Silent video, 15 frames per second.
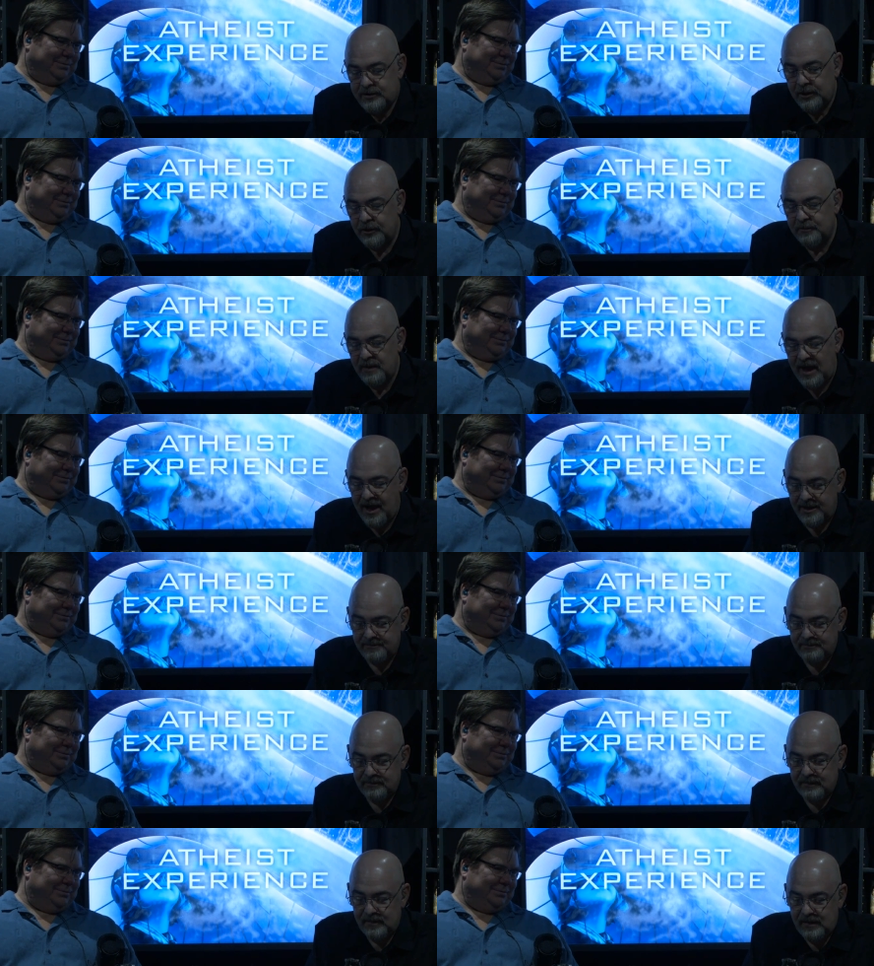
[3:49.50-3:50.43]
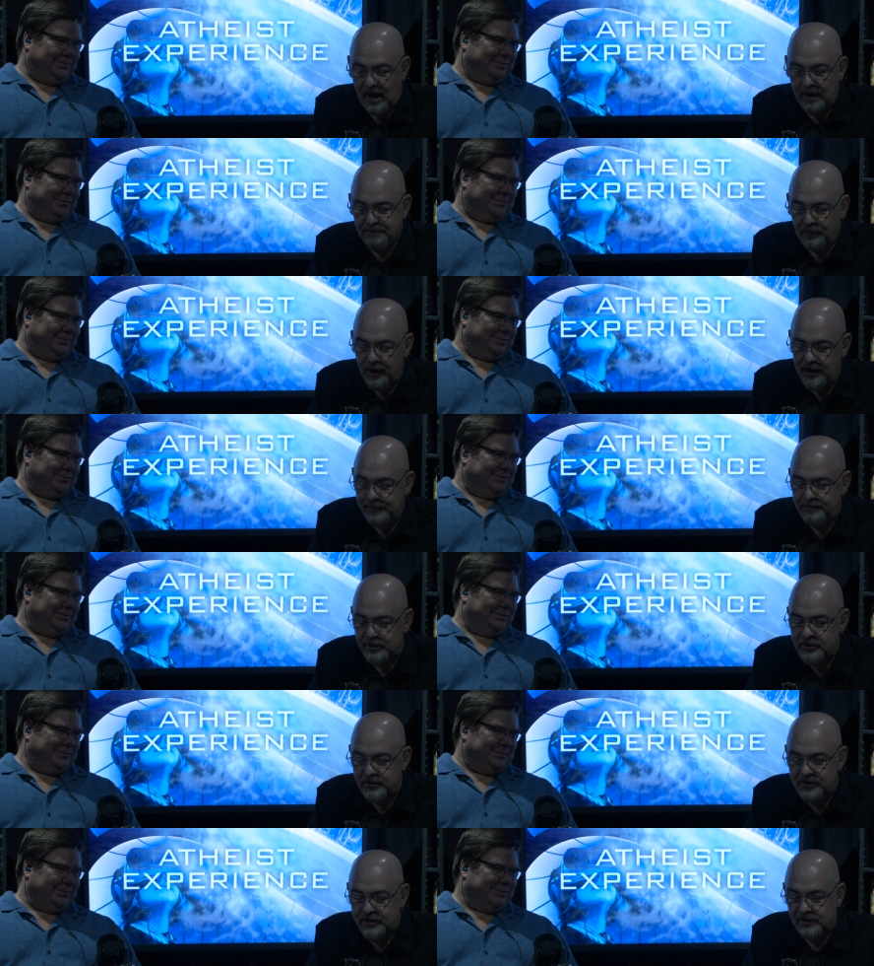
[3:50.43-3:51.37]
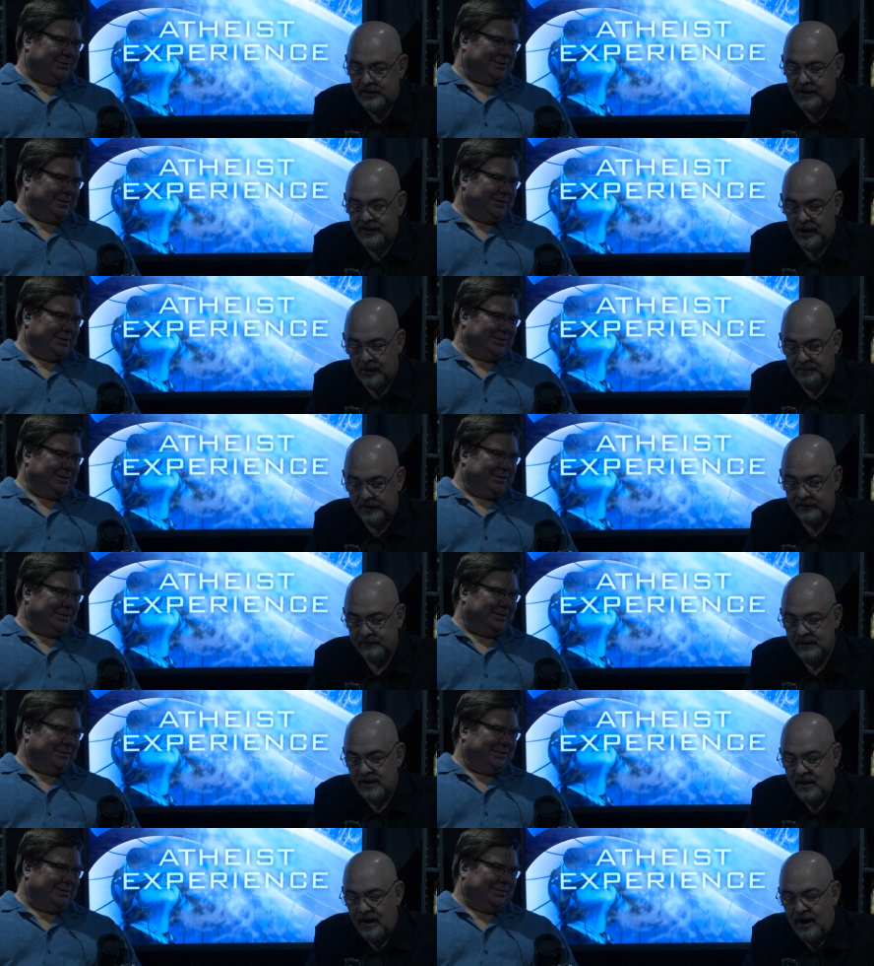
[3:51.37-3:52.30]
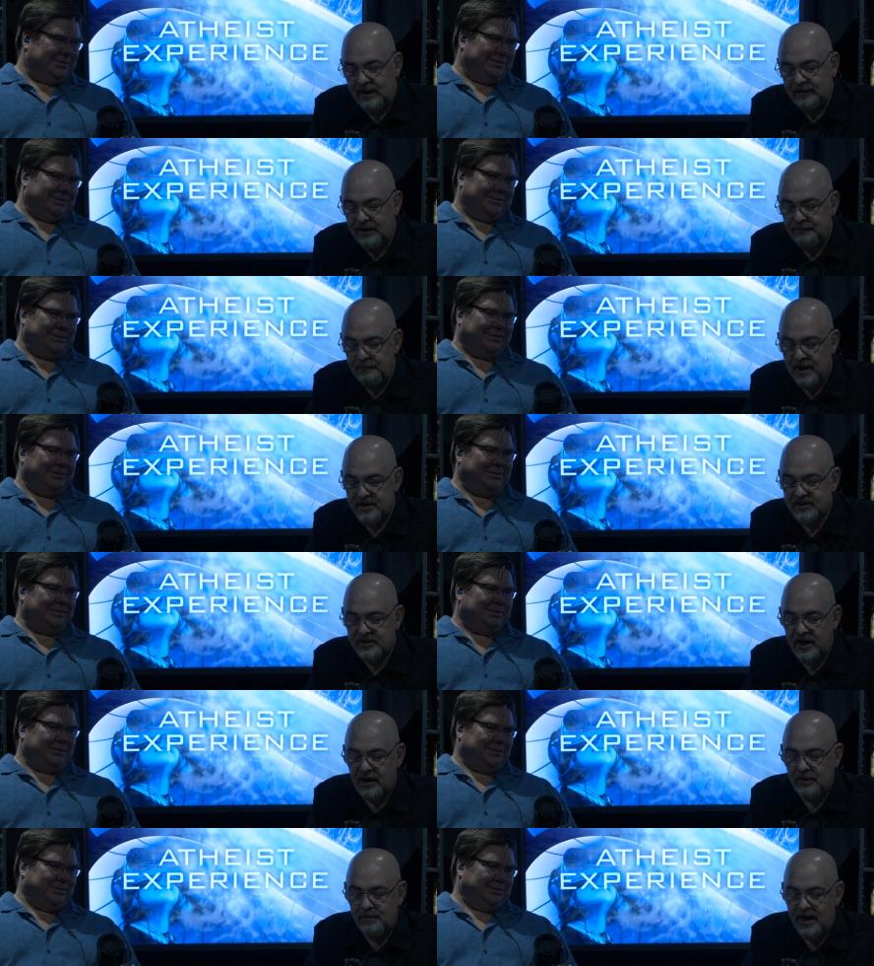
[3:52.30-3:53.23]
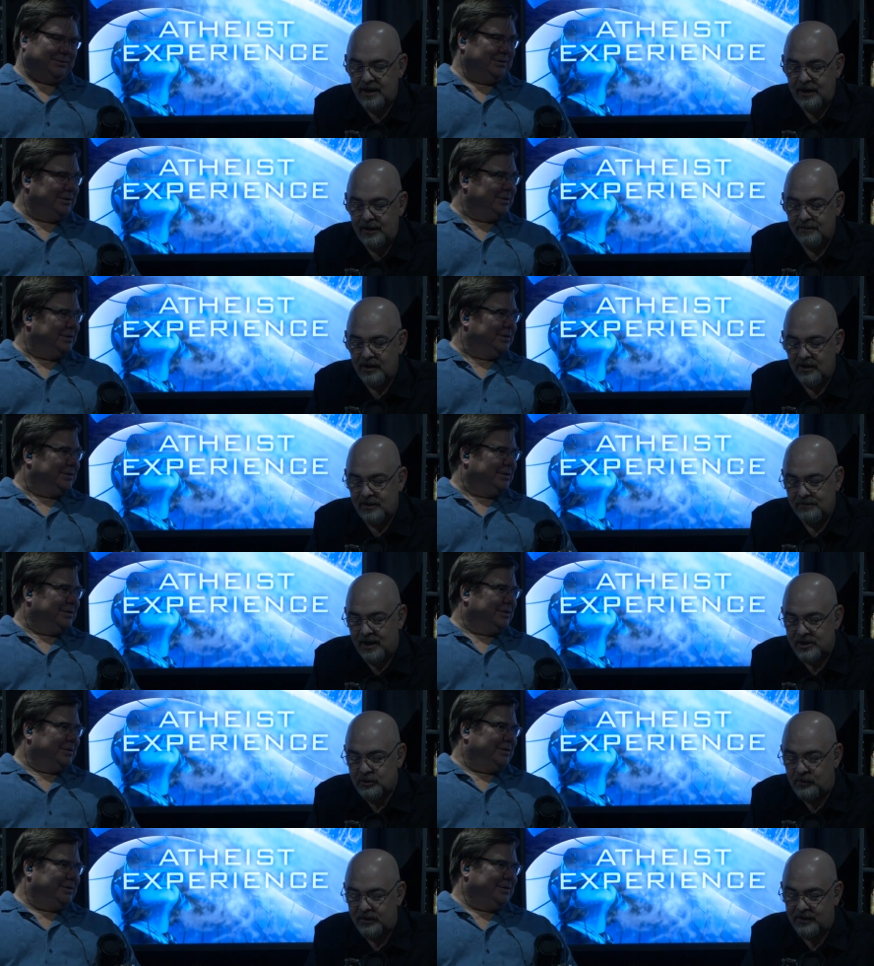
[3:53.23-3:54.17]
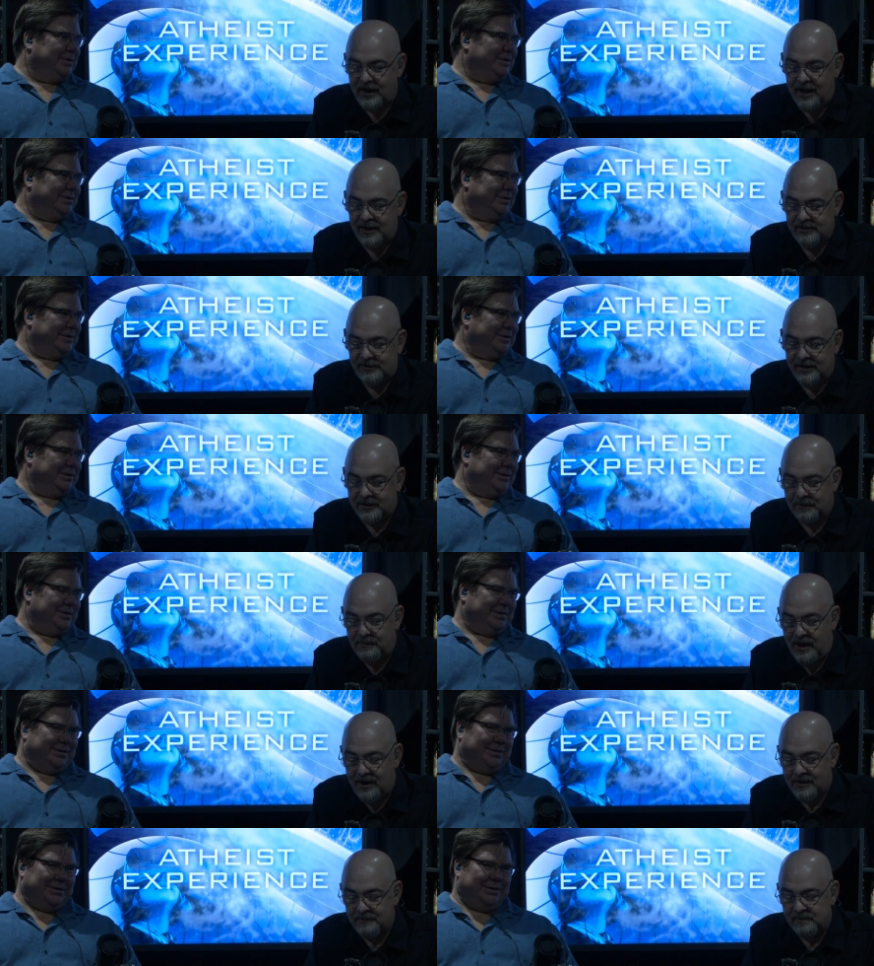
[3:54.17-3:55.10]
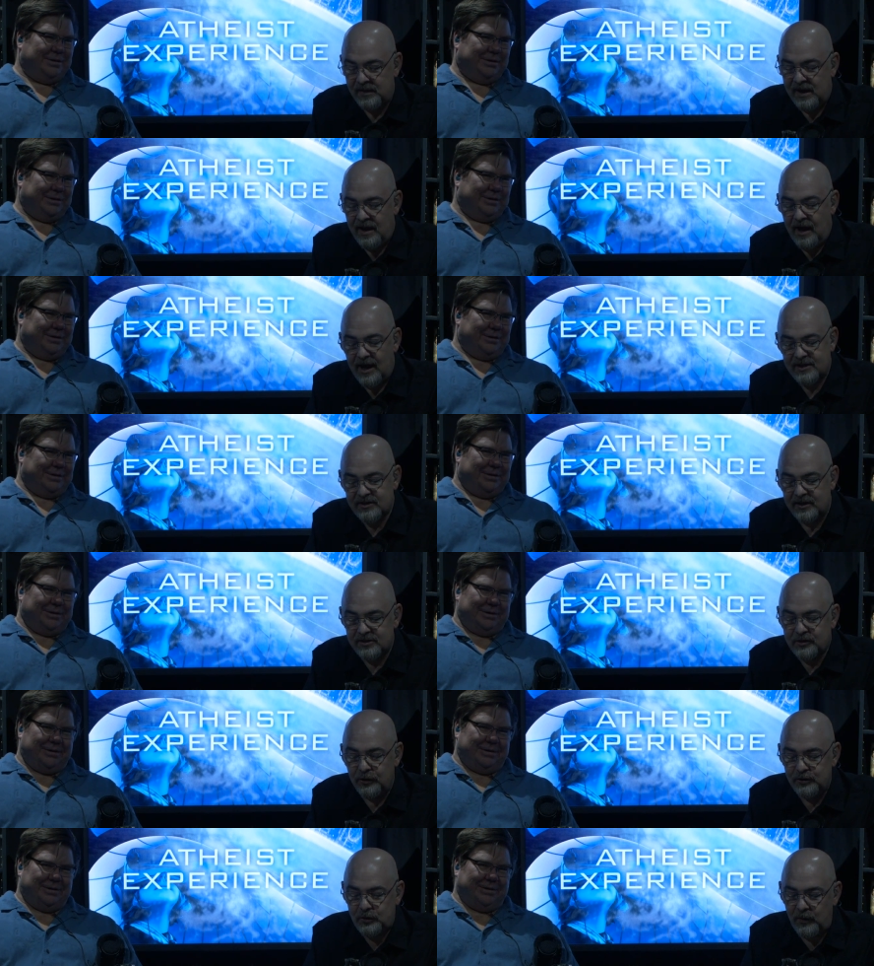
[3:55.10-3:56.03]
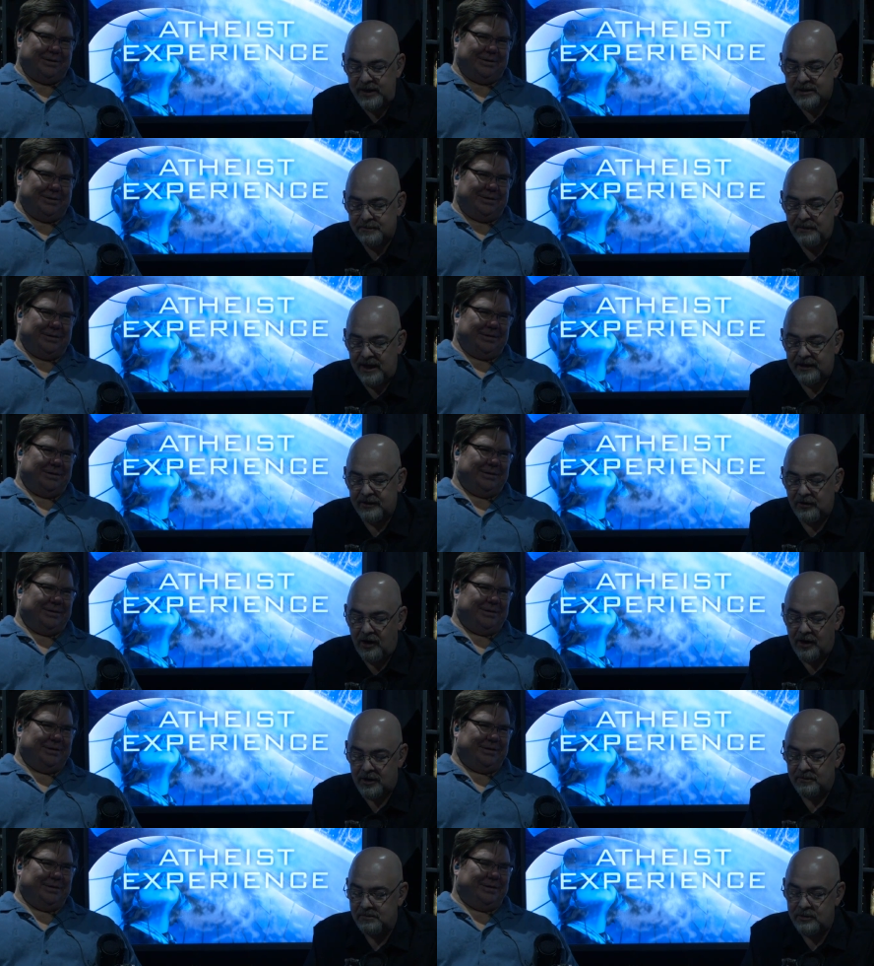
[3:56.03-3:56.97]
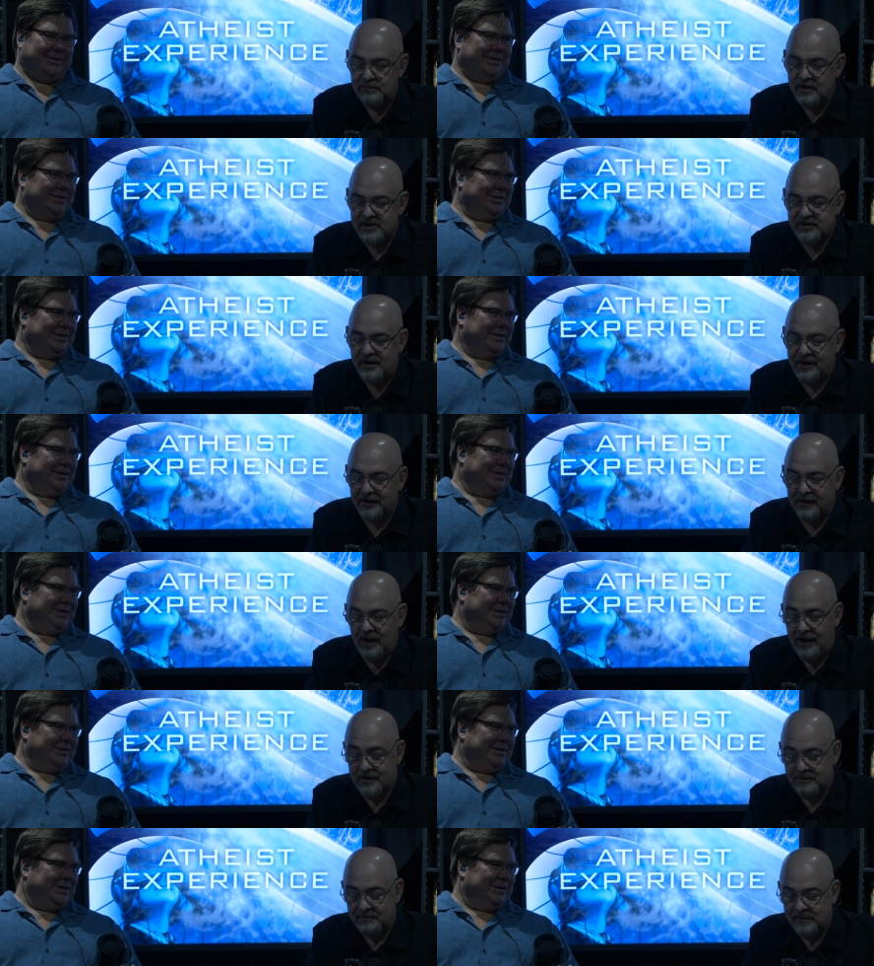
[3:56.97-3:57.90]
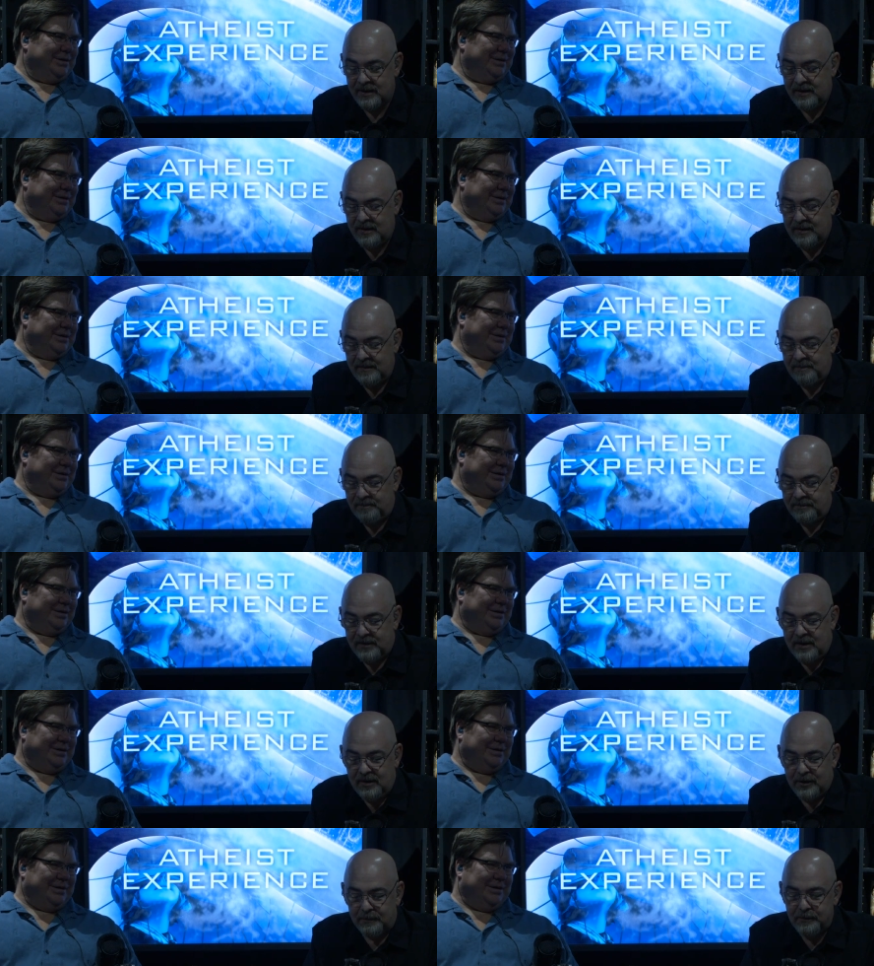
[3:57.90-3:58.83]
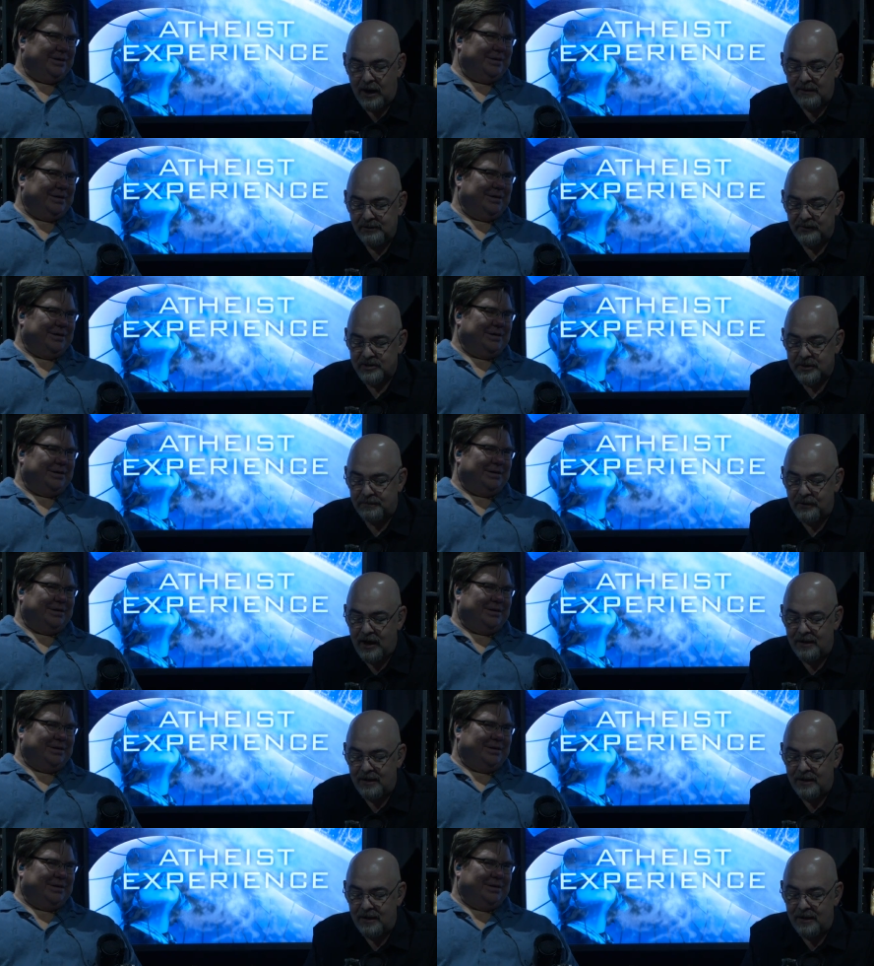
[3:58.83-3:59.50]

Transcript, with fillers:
Speaker 1: Dear Matt, I prayed, but you still ain't helping. I left my cell, my email, and my Twitter handle at the bottom. I sent two tweets back in autumn. You must not have got them. There probably was a